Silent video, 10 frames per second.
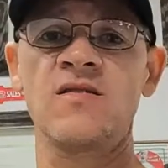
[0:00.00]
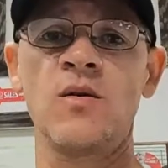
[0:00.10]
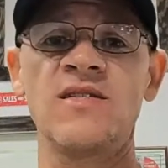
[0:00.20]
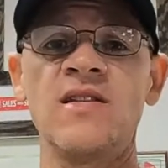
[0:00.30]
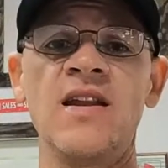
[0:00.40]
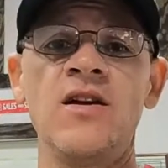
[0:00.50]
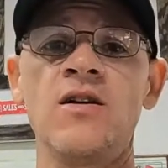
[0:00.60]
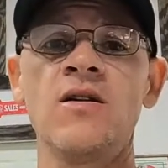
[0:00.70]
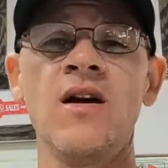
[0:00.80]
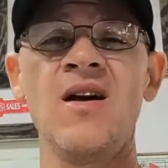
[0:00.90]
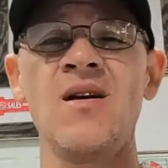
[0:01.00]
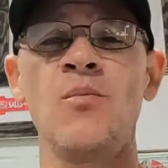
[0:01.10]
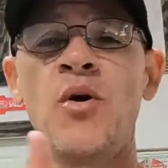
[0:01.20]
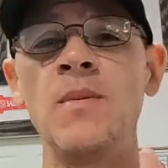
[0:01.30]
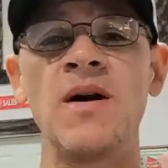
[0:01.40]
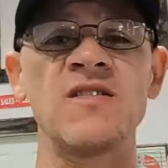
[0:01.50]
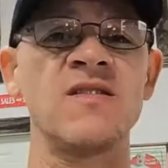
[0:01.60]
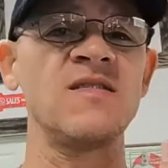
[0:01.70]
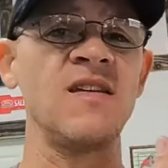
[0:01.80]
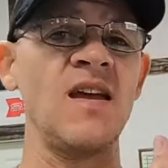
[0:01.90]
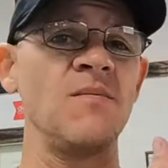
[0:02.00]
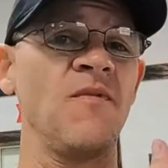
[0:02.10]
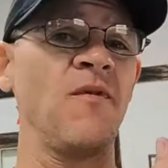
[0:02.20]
So it's linear, pretty much the same